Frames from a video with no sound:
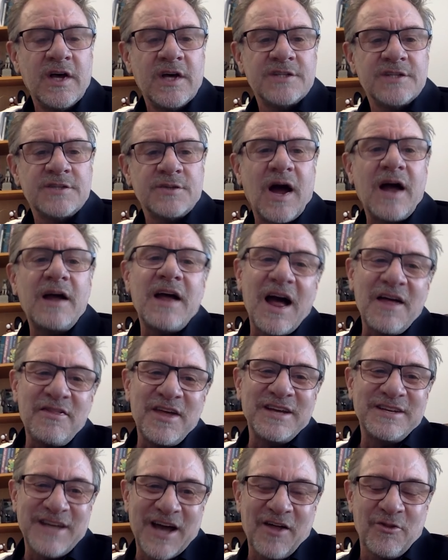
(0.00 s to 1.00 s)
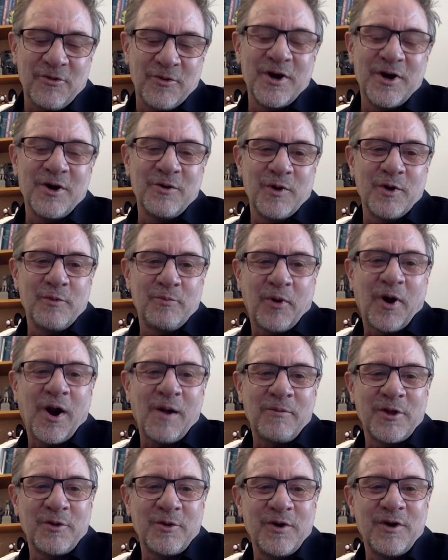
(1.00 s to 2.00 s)
So I, I think down the road we
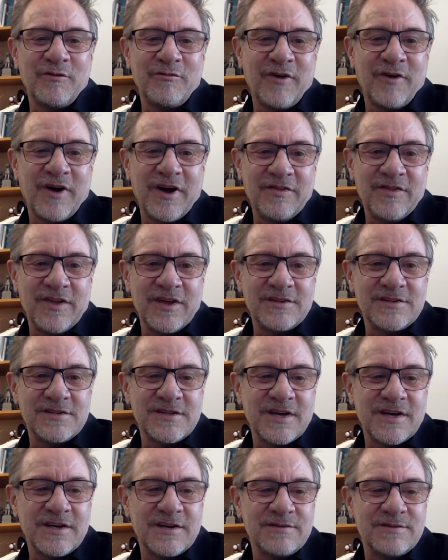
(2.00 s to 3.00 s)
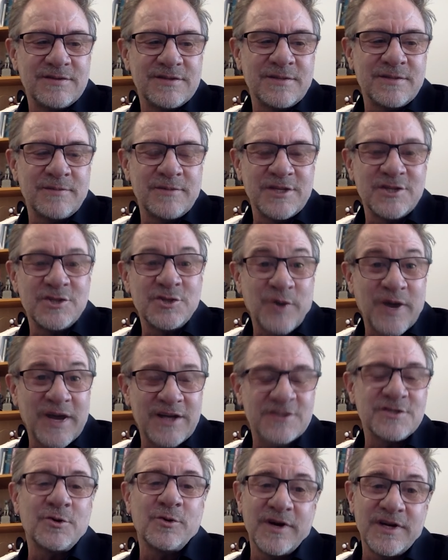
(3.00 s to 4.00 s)
probably will find that uh, some of these
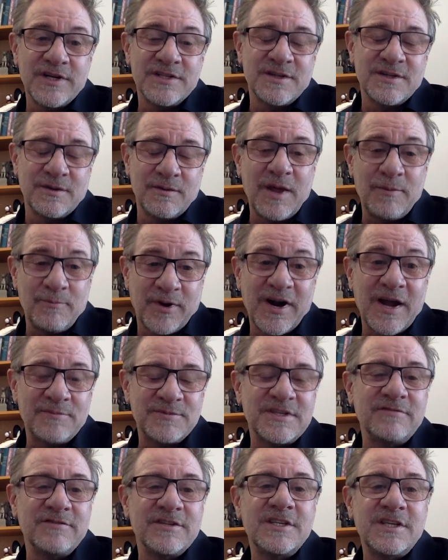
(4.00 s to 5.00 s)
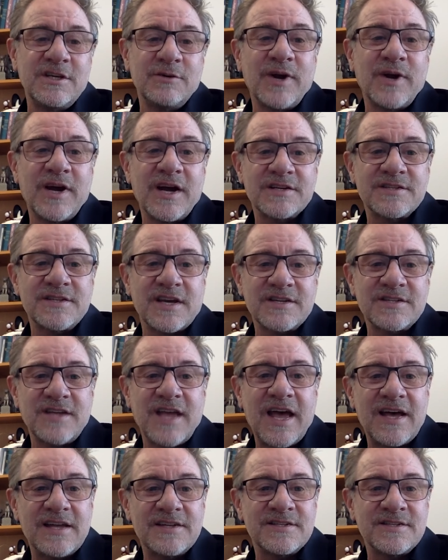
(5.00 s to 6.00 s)
Tyrannosaurids and, and perhaps even T. rex actually
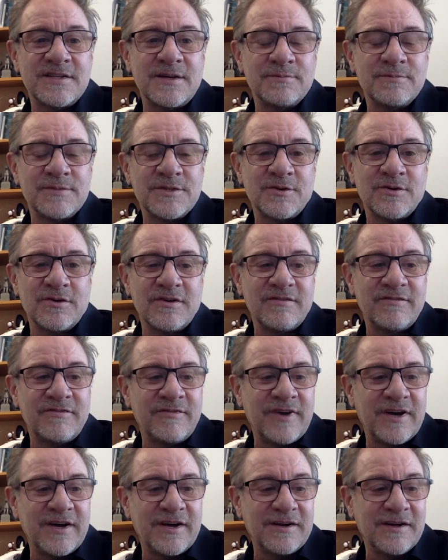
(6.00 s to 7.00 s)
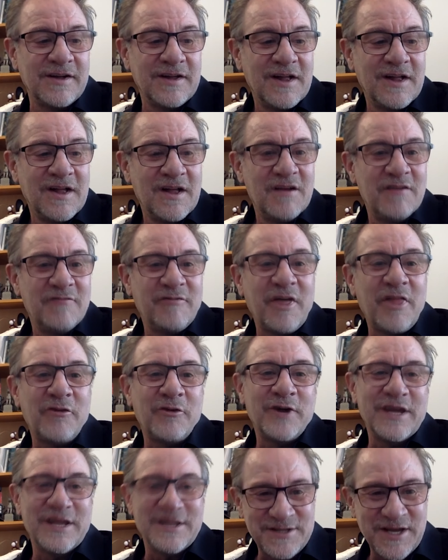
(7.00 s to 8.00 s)
had some sort of uh,
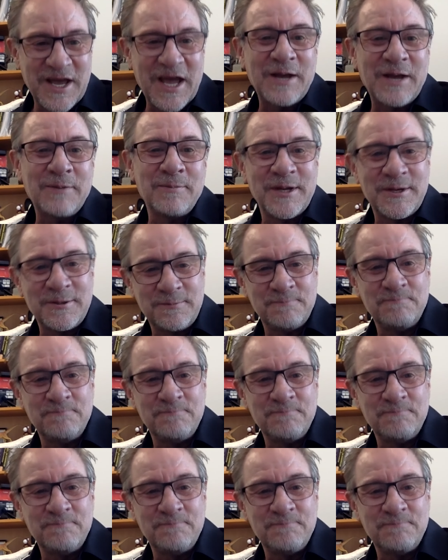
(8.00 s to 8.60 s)
feathery integument.